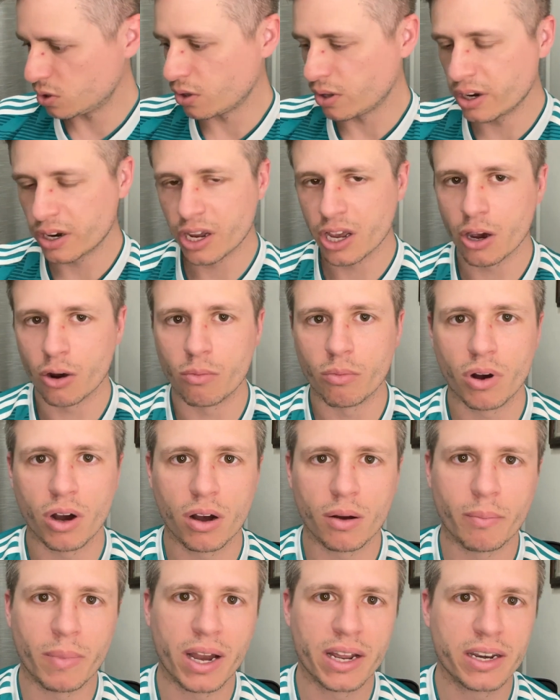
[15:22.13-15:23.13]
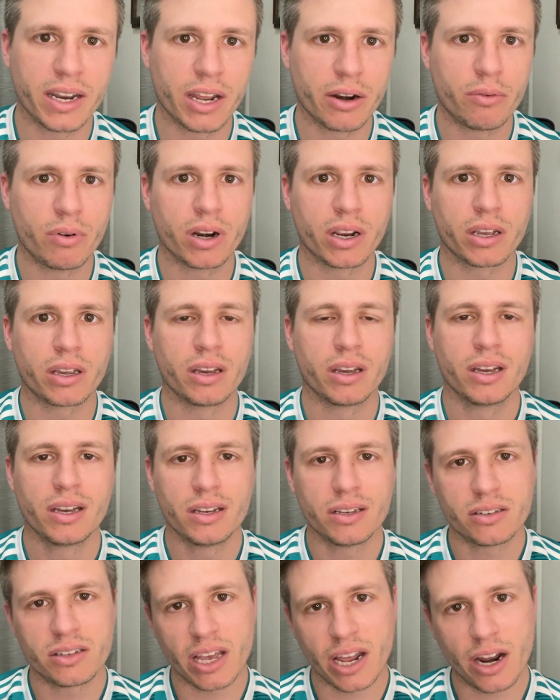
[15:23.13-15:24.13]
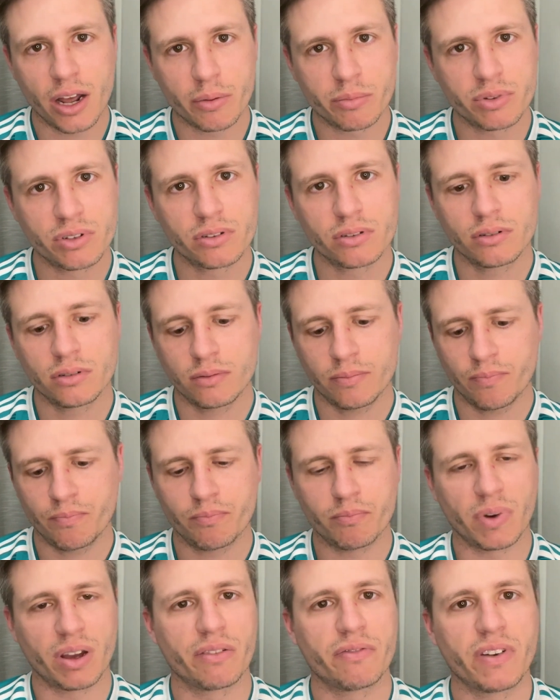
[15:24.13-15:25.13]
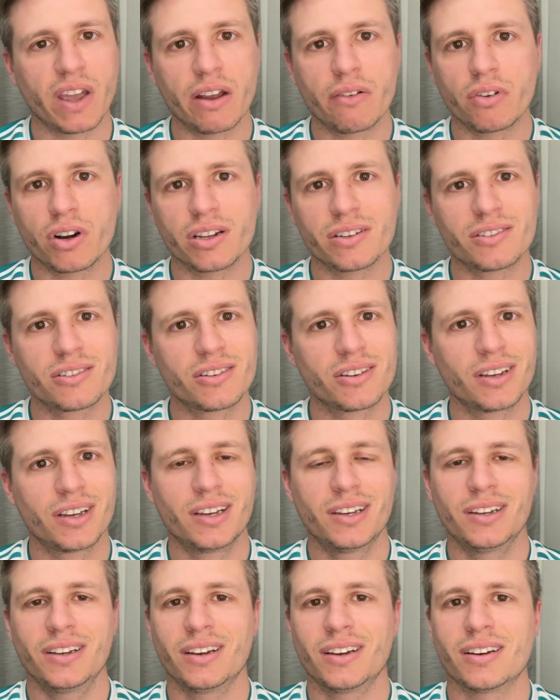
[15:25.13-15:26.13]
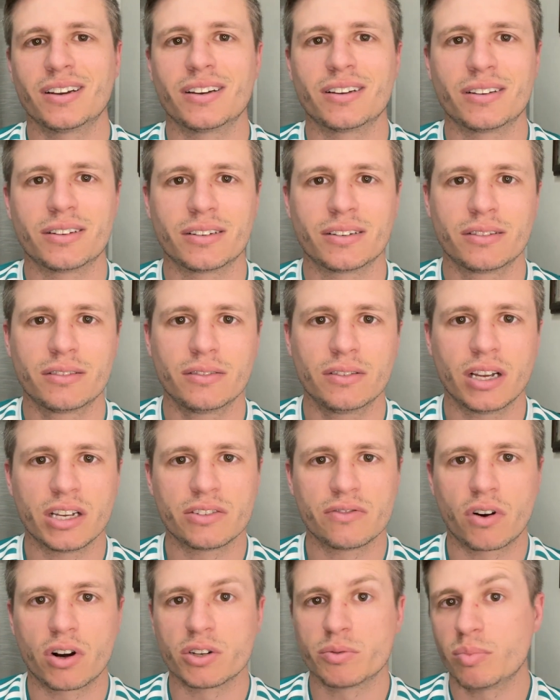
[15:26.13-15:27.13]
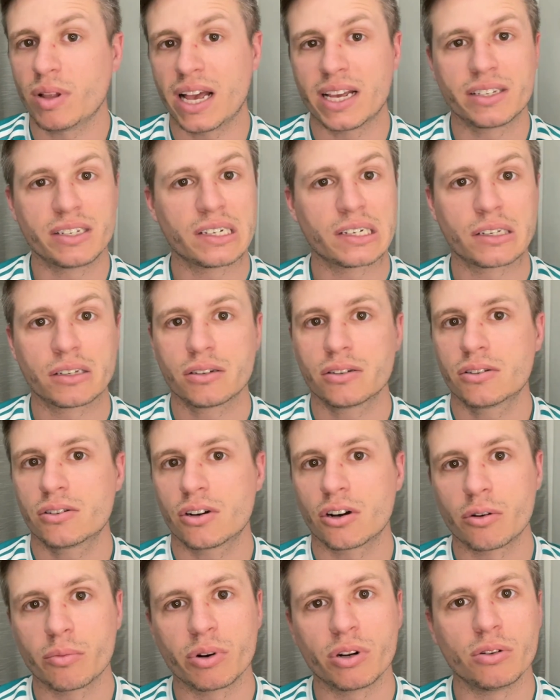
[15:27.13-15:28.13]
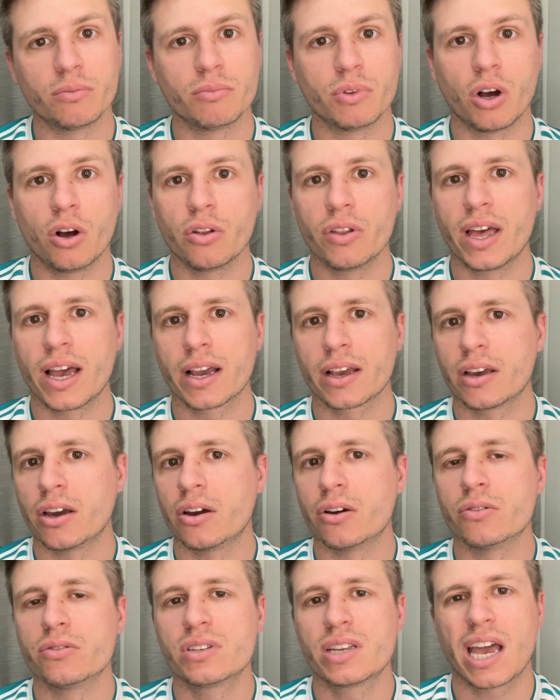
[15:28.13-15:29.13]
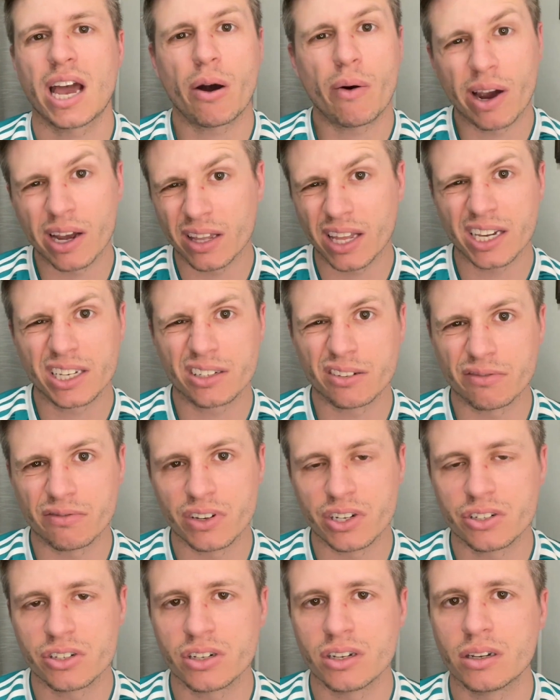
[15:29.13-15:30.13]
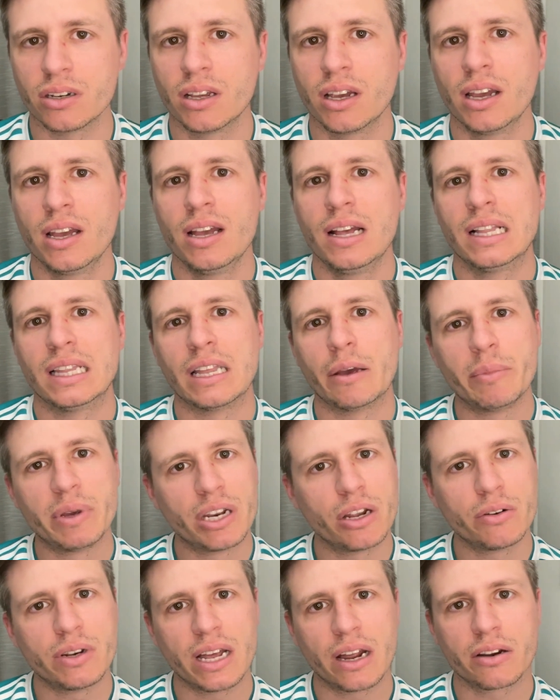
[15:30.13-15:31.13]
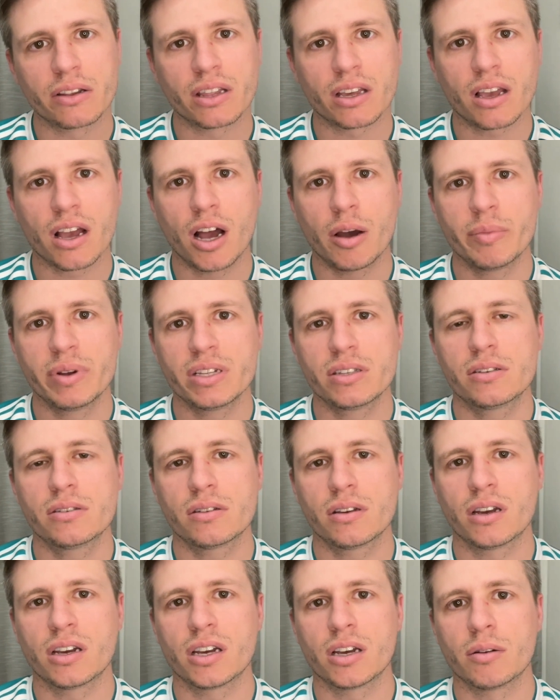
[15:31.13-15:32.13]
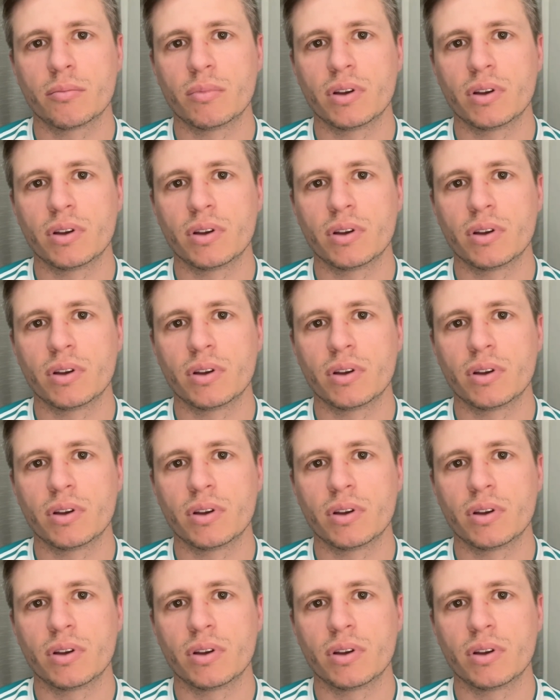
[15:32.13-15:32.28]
So there you go, my Ned Rig setups, my favorites, as far as plastic terminal, all that goes, how I like to fish it. Let me know down in the comments